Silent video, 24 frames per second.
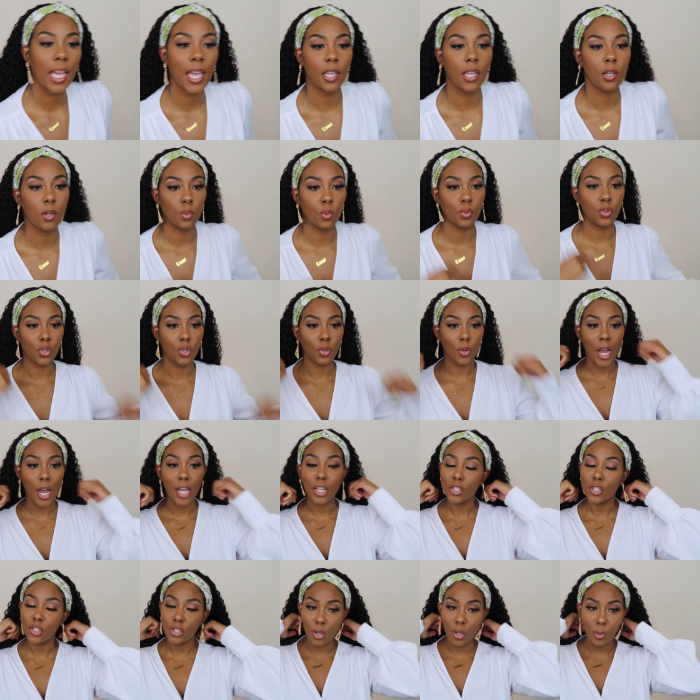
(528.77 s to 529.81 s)
Ain't no track
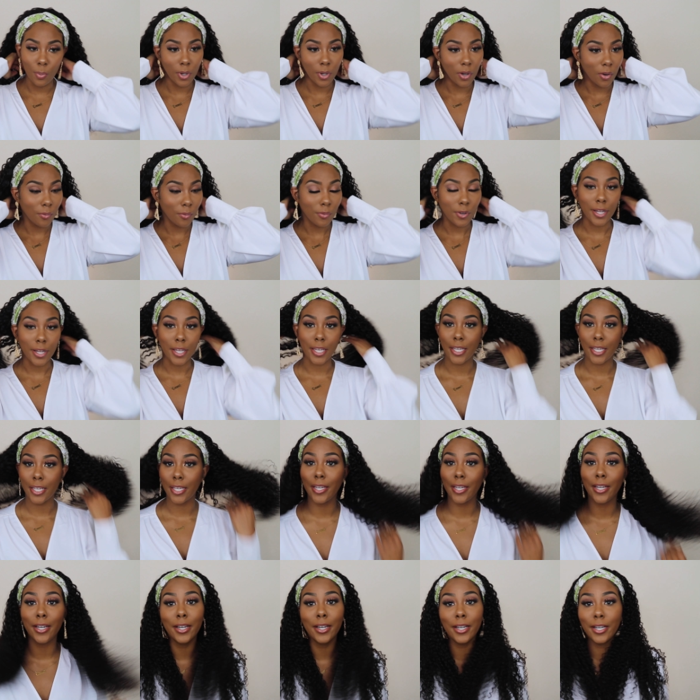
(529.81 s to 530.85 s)
showing over
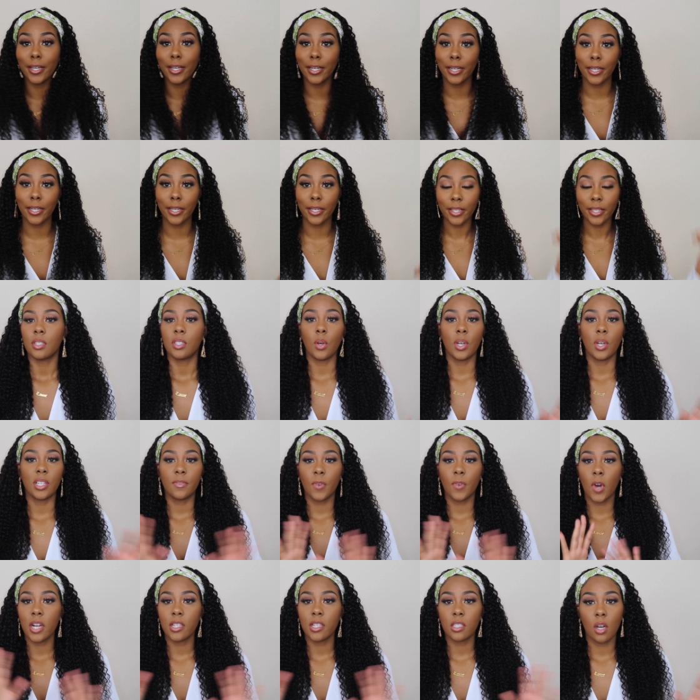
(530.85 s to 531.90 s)
here, honey. So as
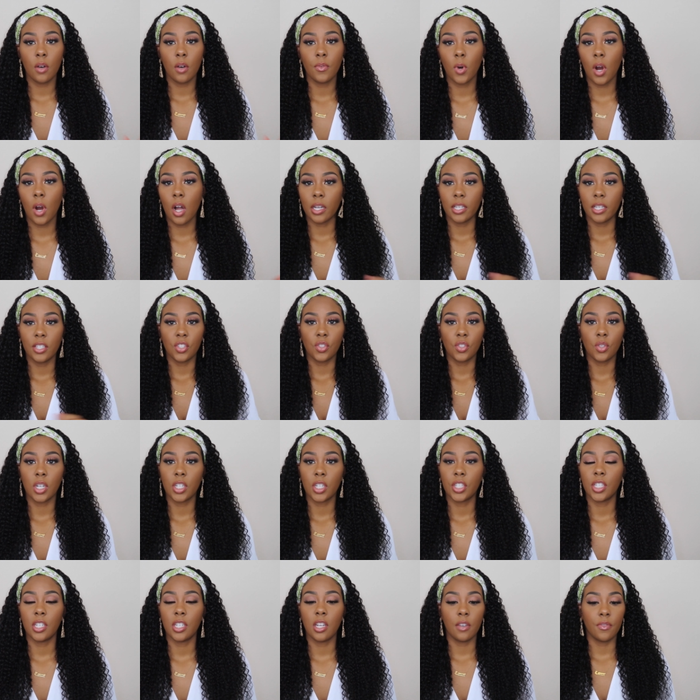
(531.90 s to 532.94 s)
far as overall
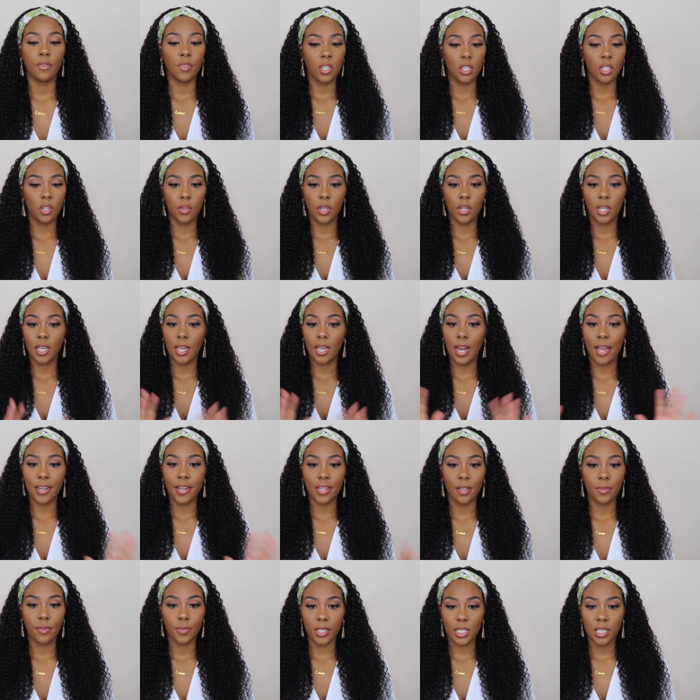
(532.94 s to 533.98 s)
construction of the unit, I
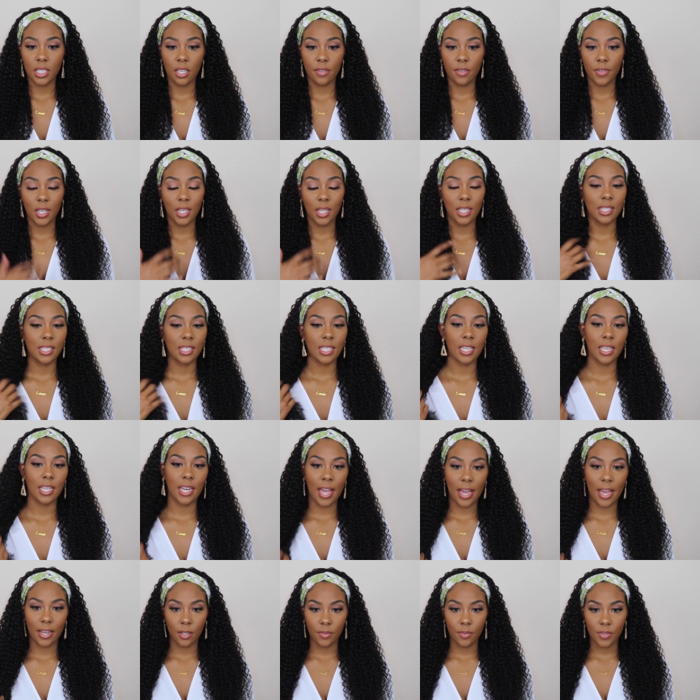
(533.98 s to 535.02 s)
definitely give it a 10
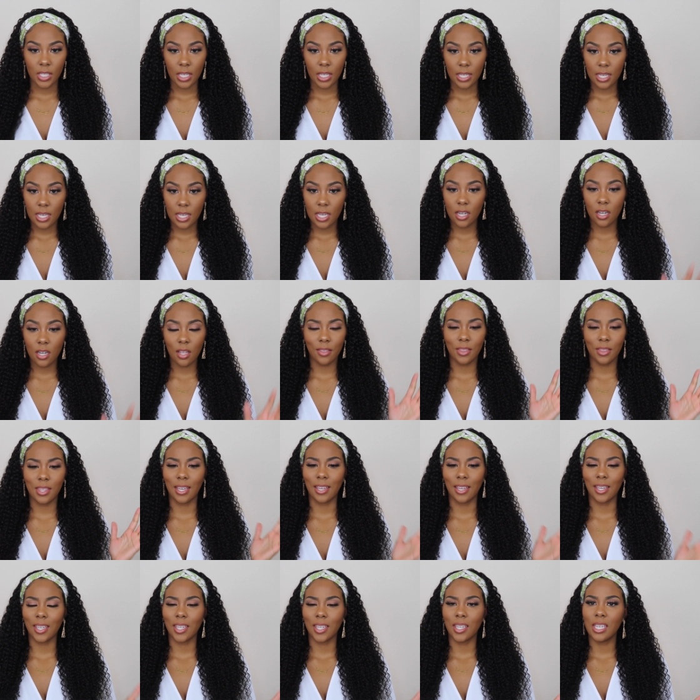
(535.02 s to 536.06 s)
out of 10.
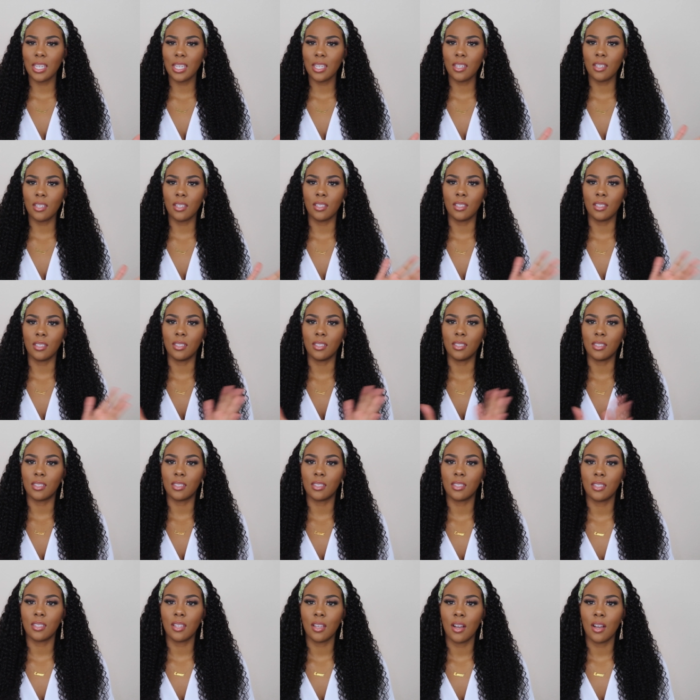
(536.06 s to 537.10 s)
The
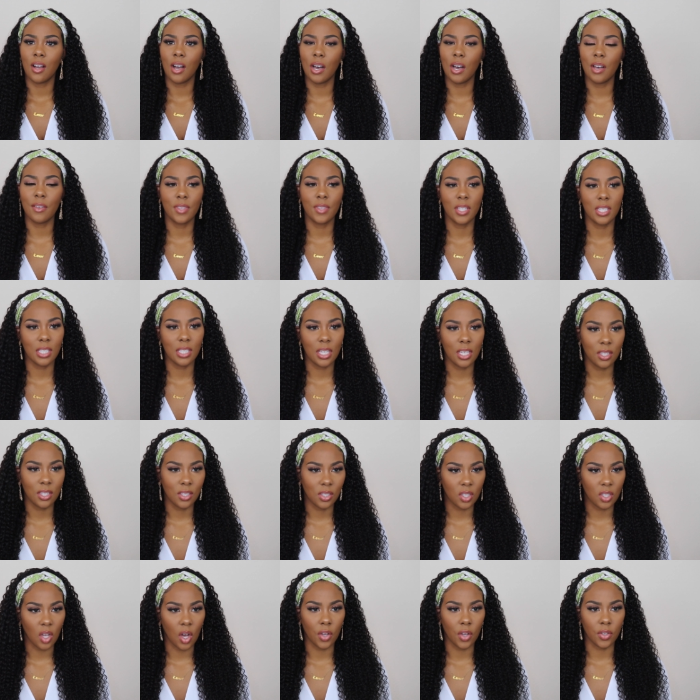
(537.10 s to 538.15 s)
ease of this
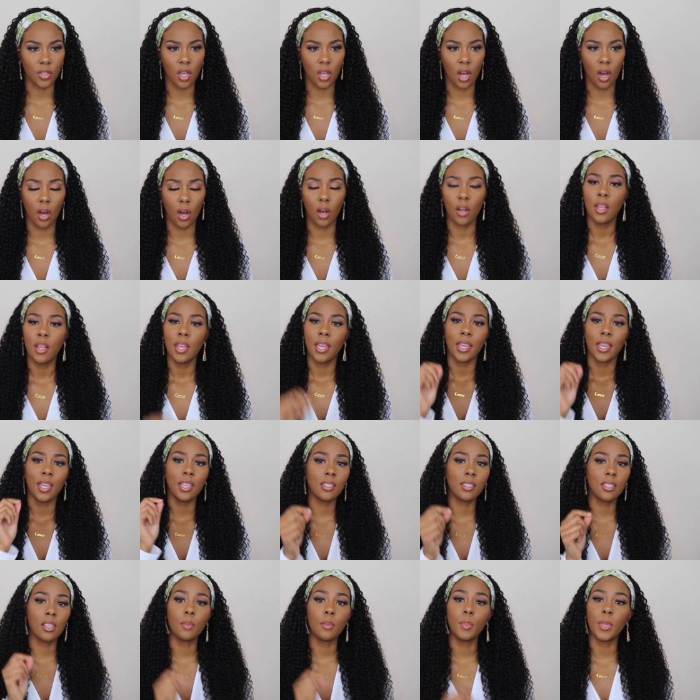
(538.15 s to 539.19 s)
install, y'all. It
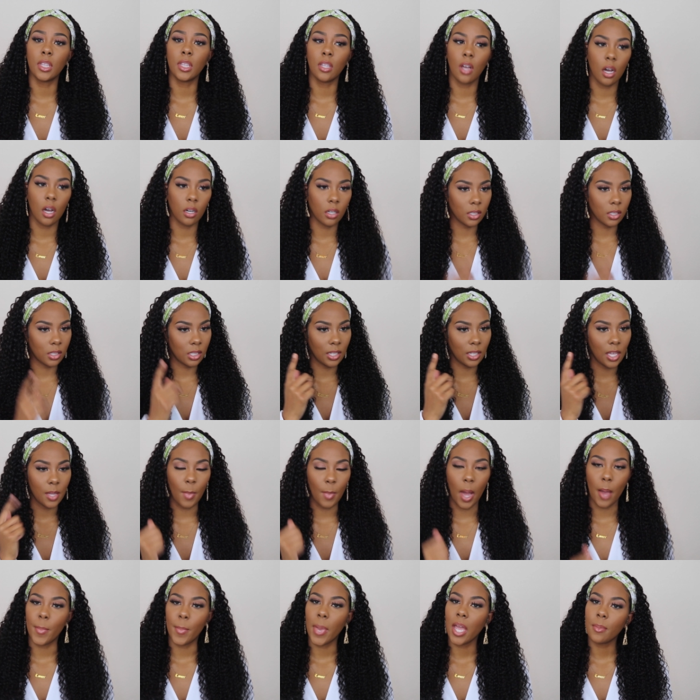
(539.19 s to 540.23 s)
took me longer to lay
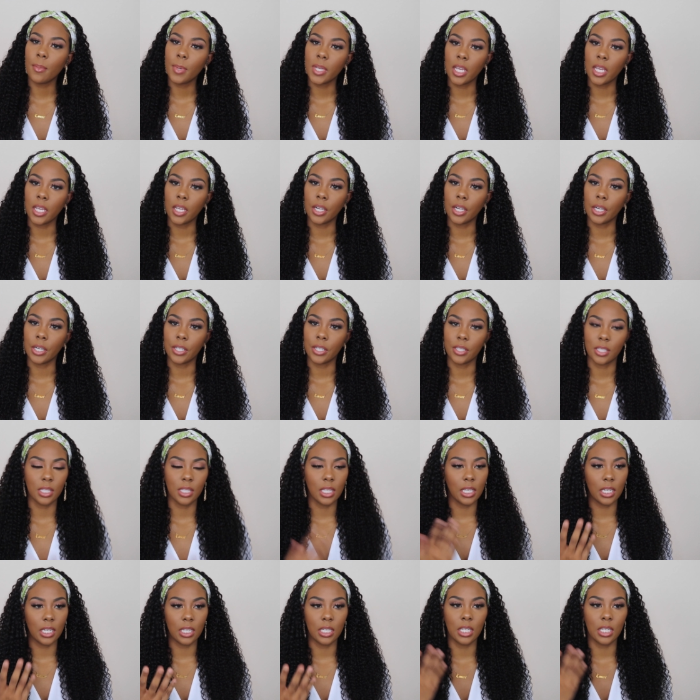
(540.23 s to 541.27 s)
my baby hairs
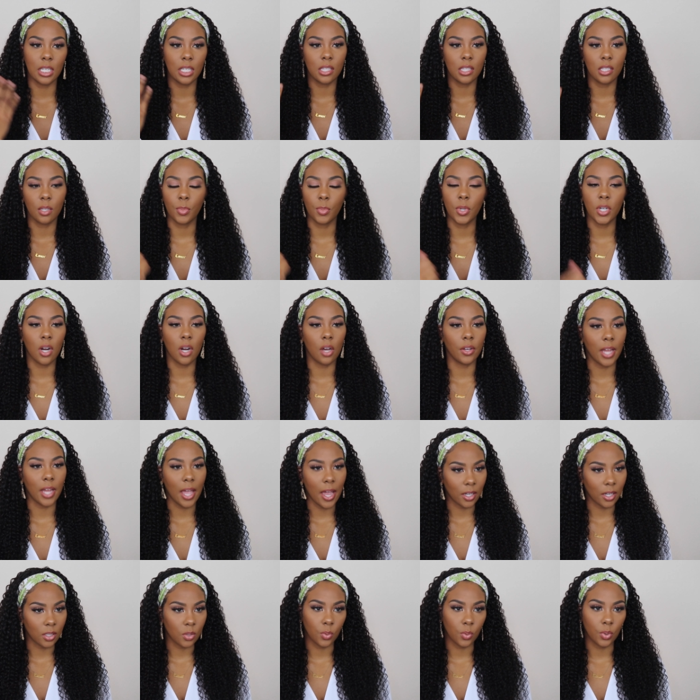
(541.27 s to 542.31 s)
than it did to put on the
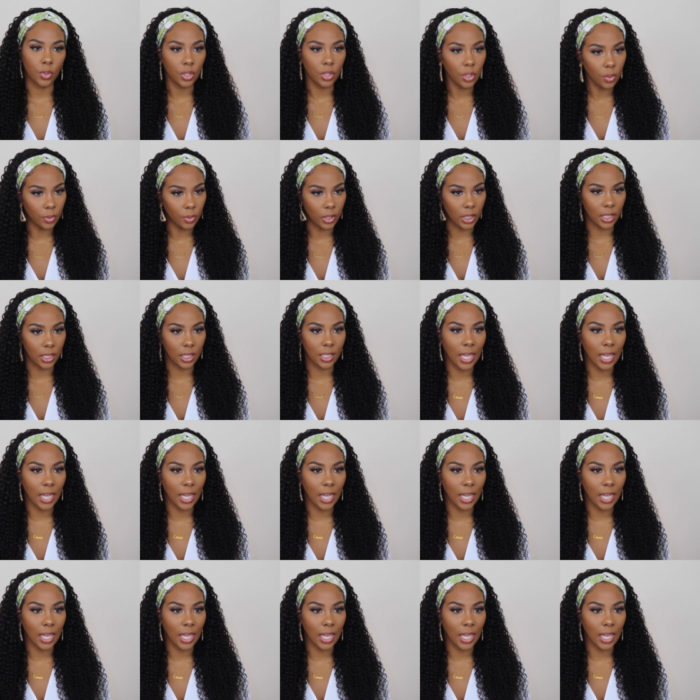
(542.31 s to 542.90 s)
actual unit.